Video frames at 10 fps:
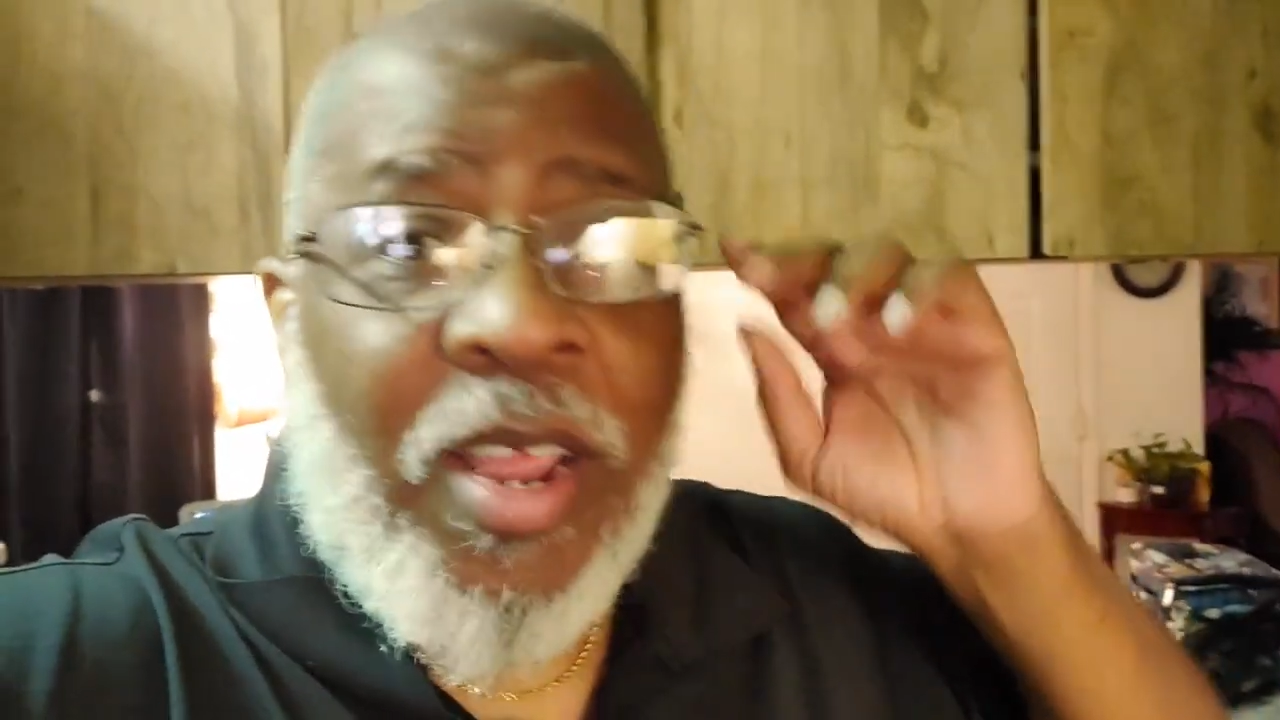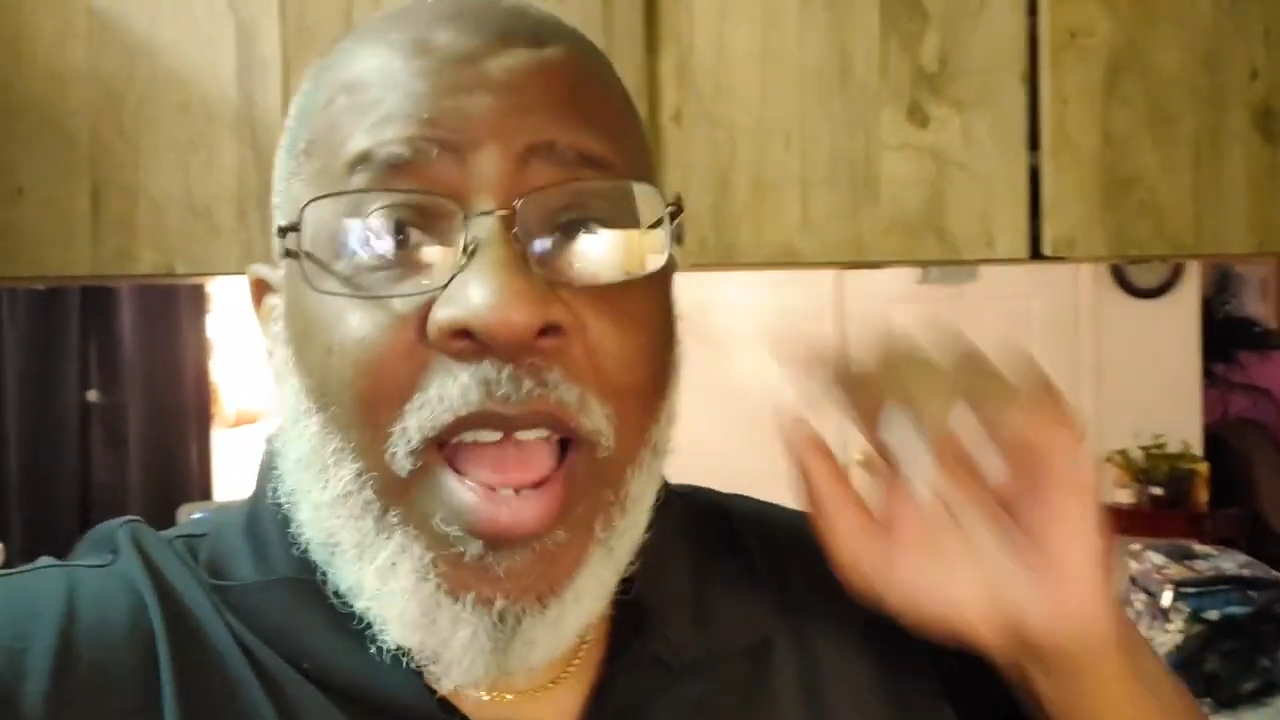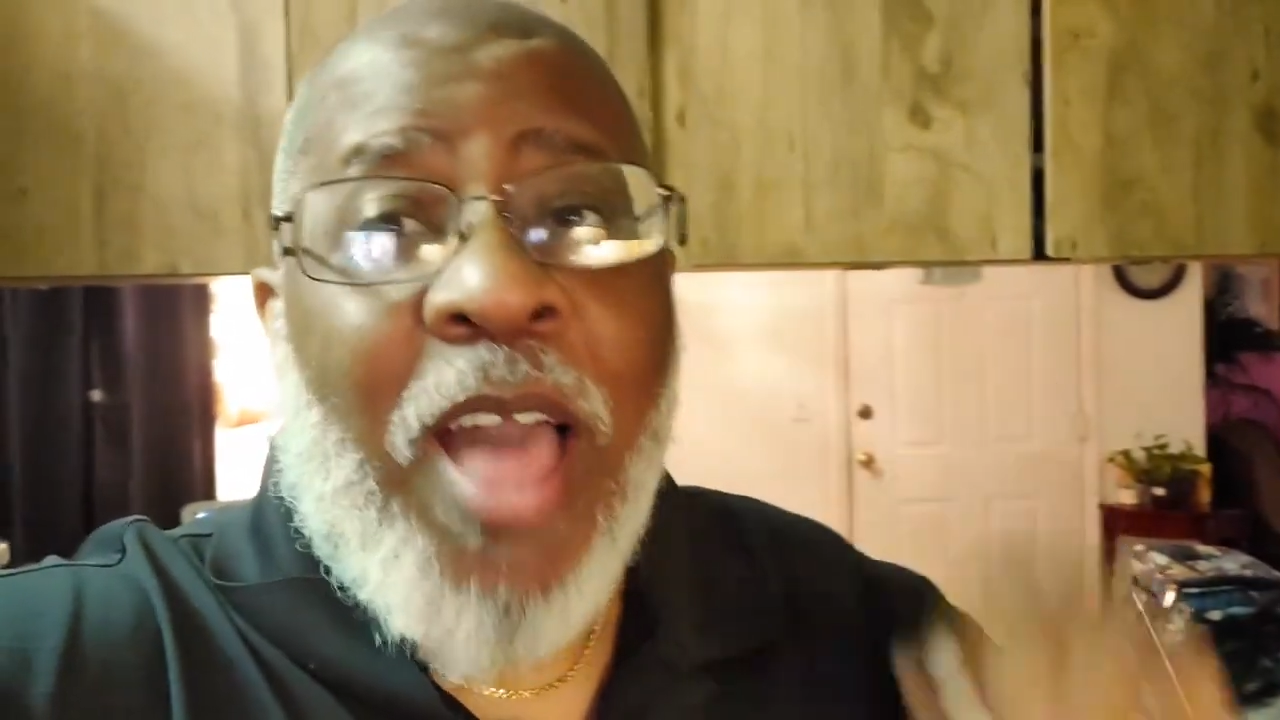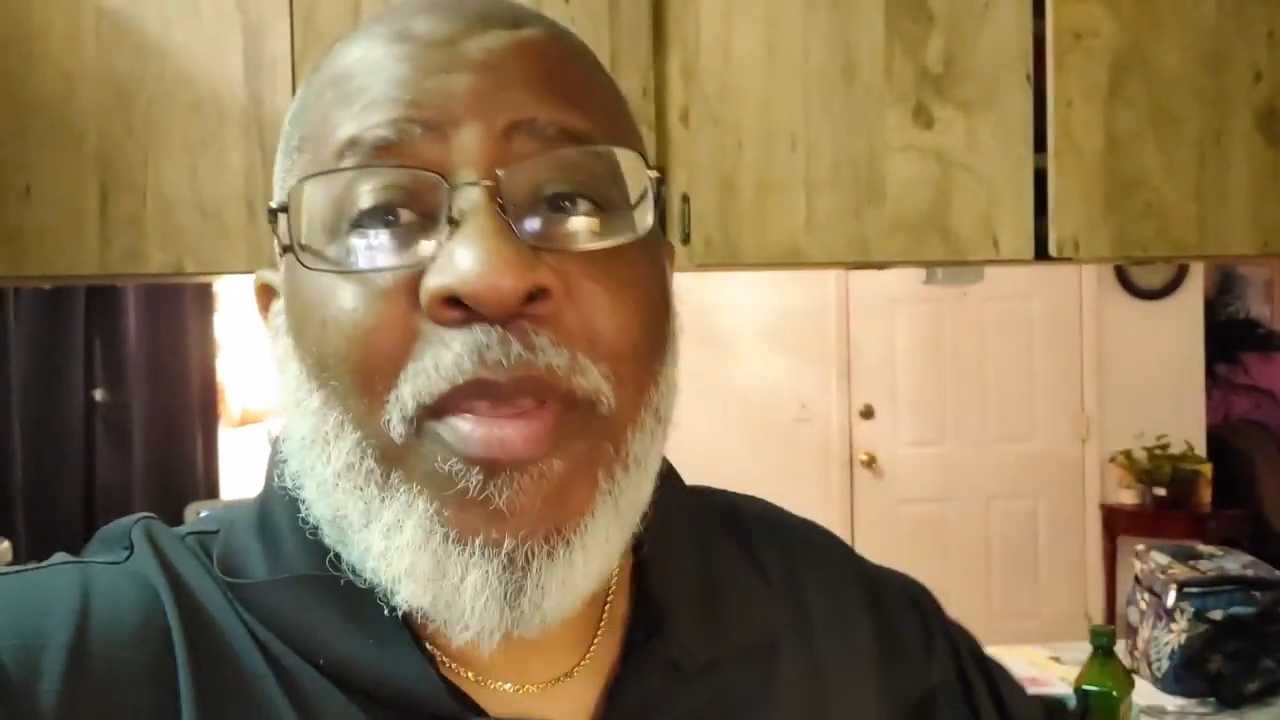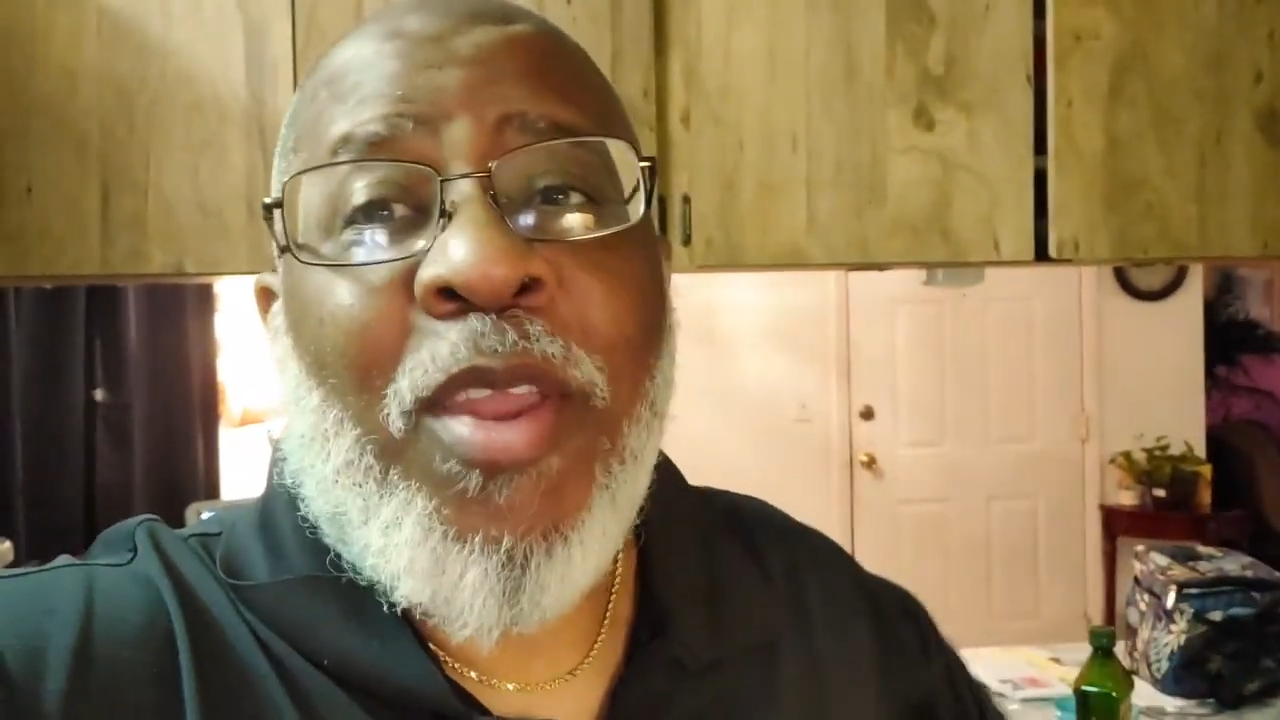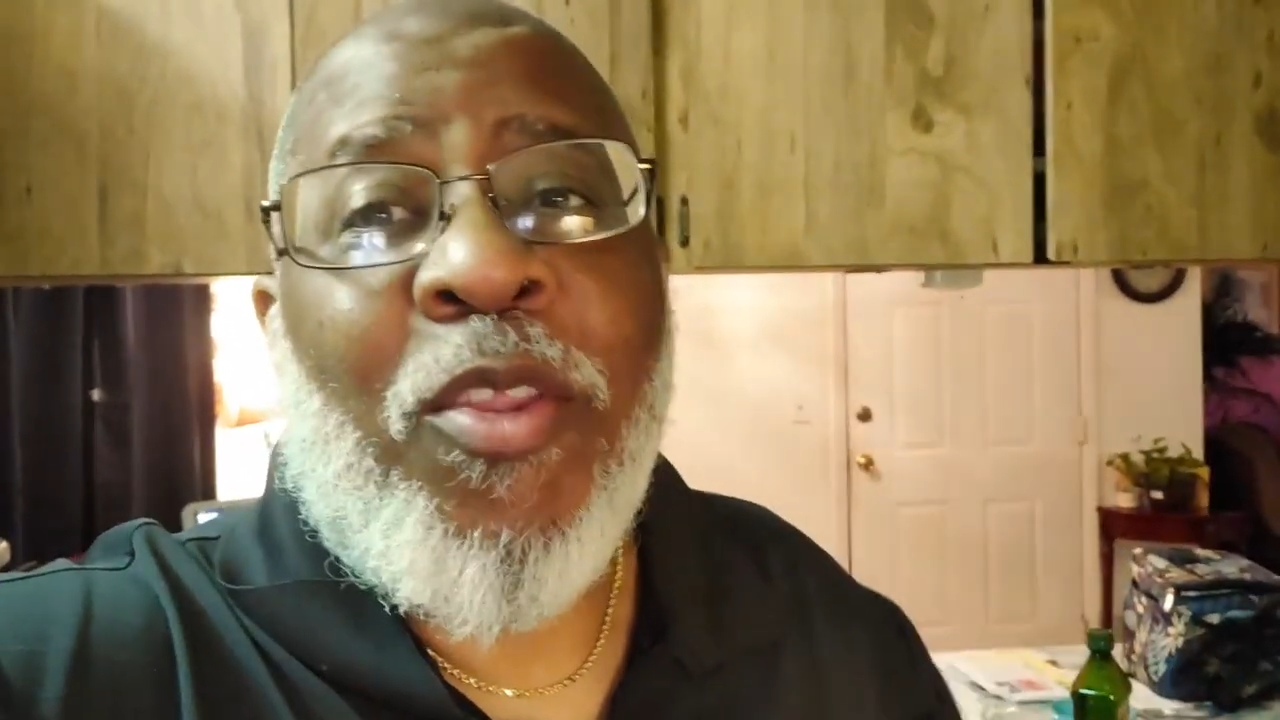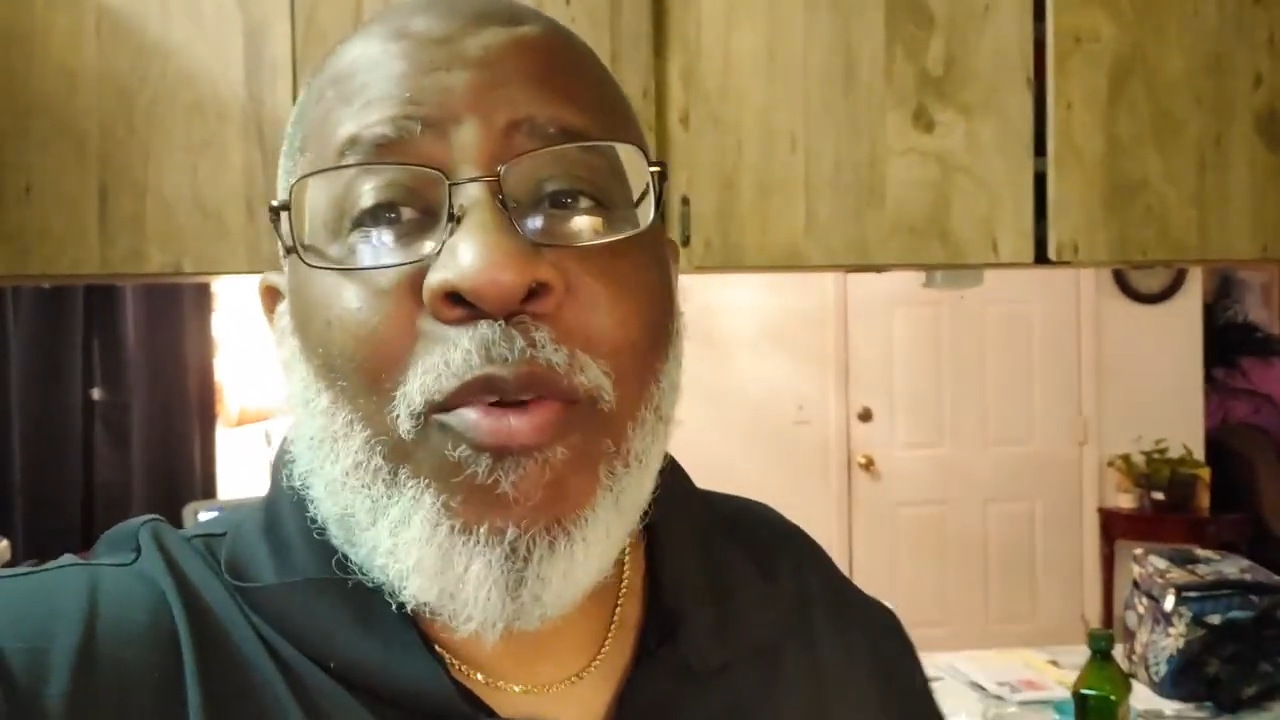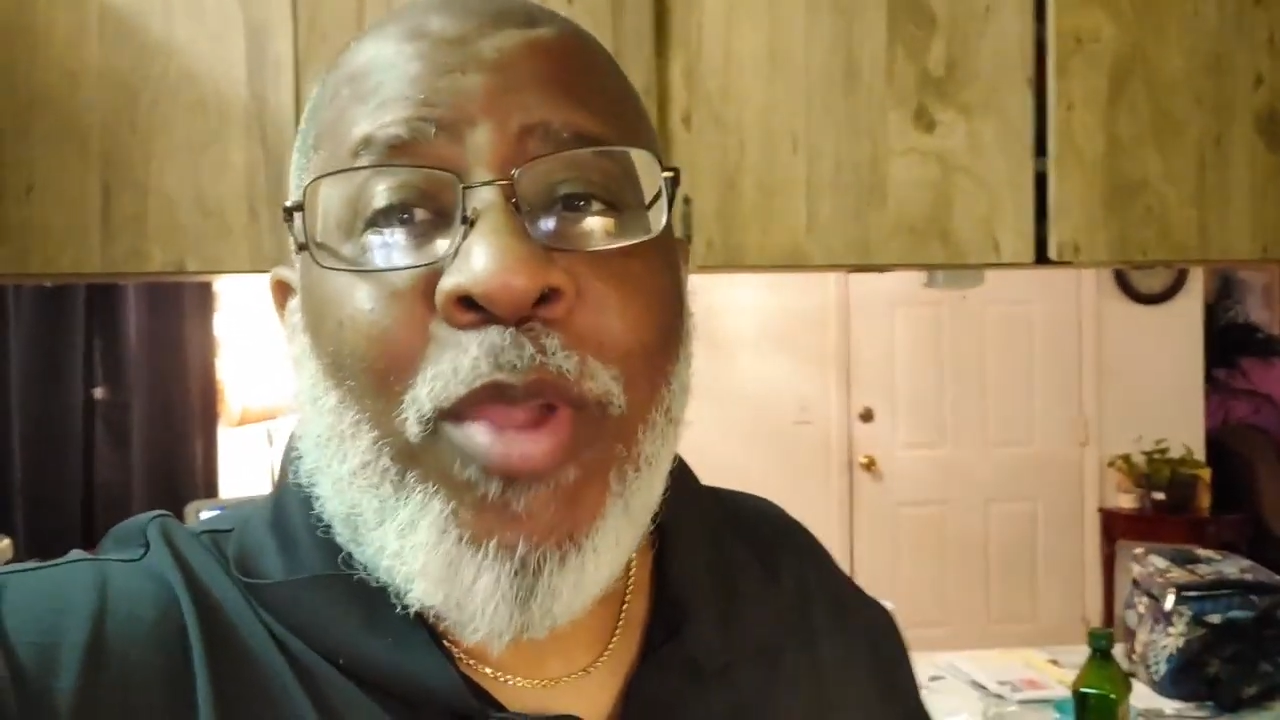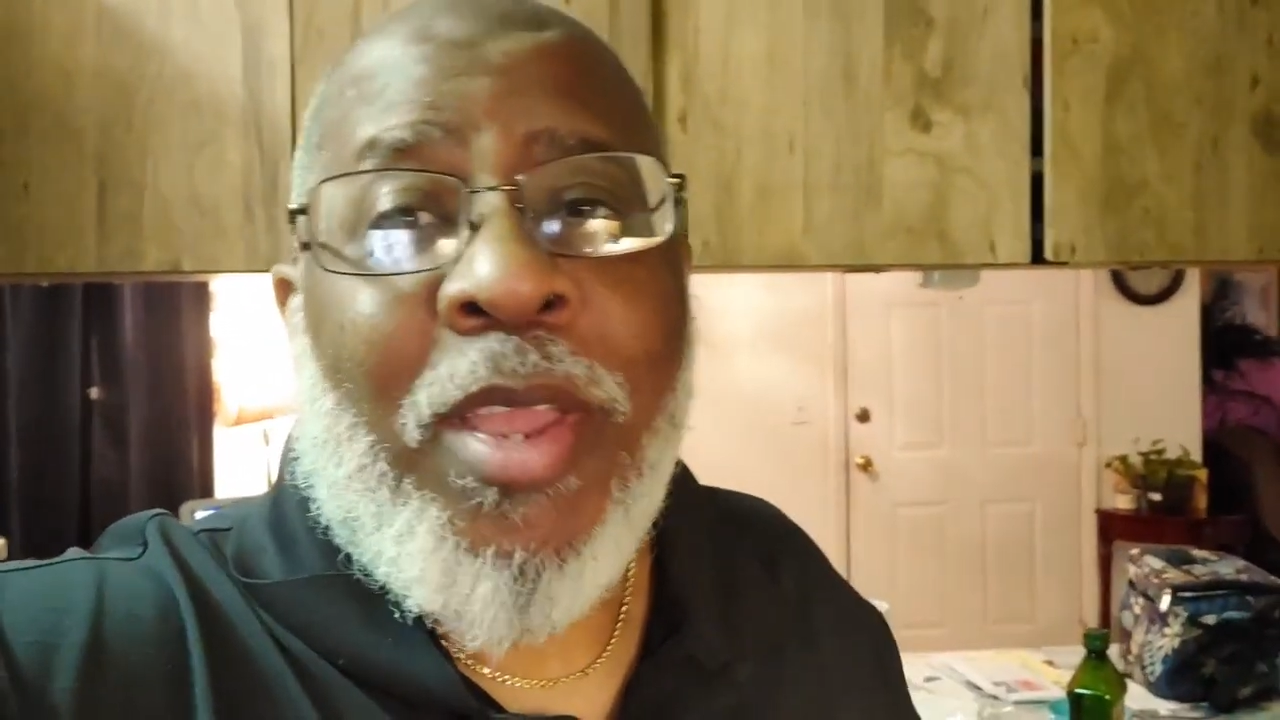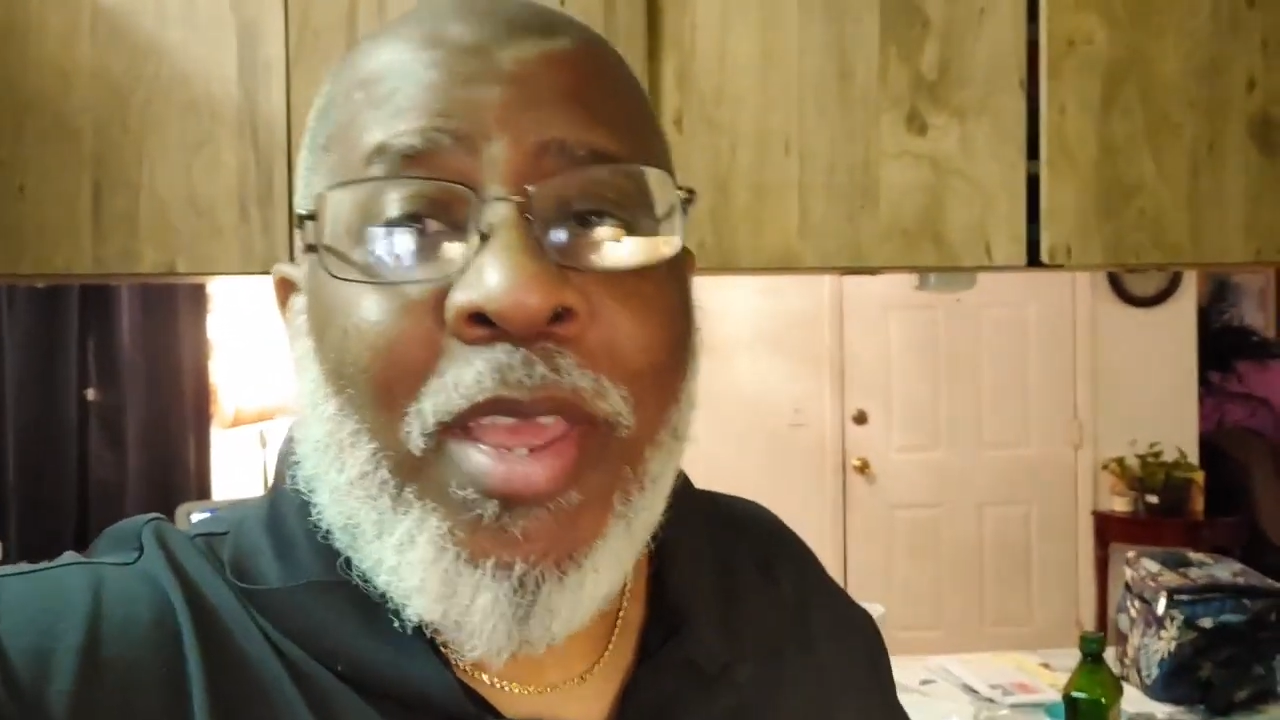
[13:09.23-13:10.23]
at the end of the
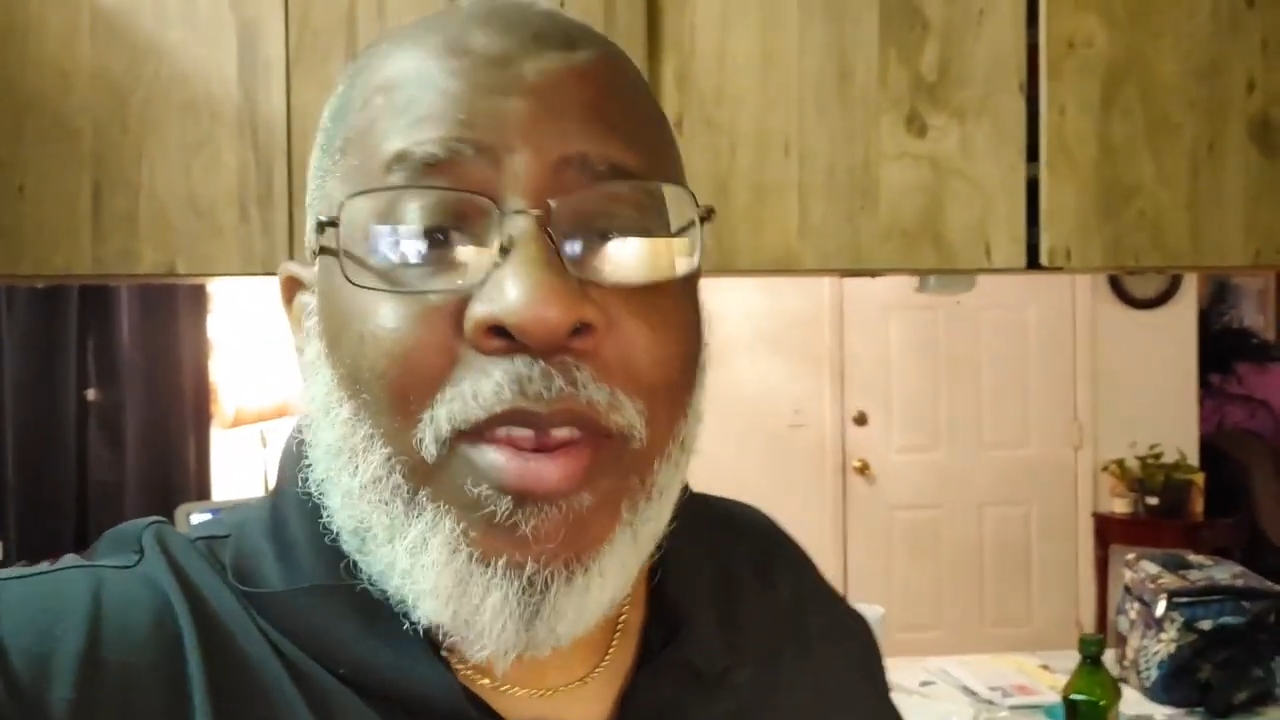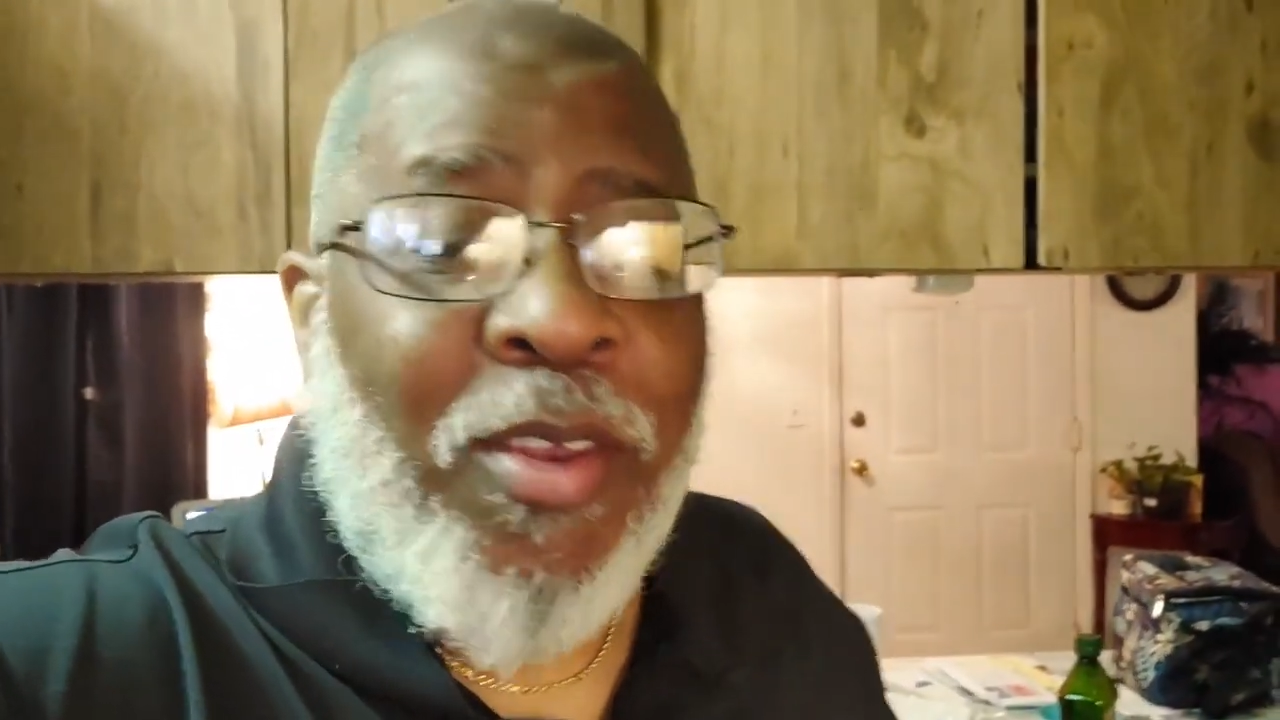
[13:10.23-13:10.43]
weekend.